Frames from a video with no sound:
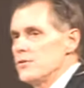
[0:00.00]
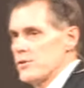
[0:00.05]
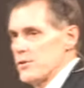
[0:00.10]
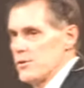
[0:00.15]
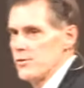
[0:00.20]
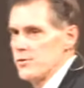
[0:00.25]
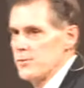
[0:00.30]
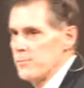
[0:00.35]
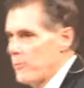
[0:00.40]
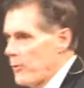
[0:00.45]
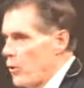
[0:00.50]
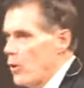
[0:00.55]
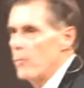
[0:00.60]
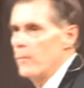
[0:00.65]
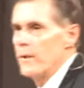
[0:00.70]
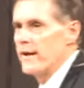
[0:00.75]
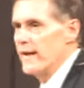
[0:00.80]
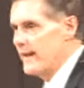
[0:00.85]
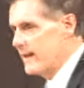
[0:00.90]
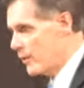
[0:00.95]
Susan
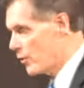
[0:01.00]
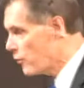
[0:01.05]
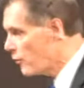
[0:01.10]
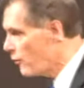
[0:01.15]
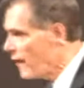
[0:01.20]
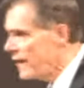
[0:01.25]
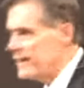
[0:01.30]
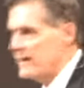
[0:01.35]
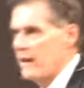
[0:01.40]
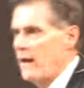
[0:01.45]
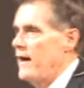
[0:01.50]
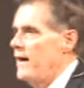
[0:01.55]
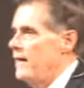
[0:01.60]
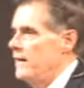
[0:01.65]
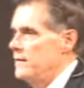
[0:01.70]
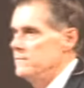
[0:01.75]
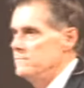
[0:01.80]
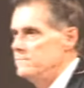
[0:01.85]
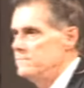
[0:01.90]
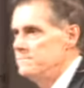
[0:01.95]
Perlman had a great
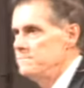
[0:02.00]
line.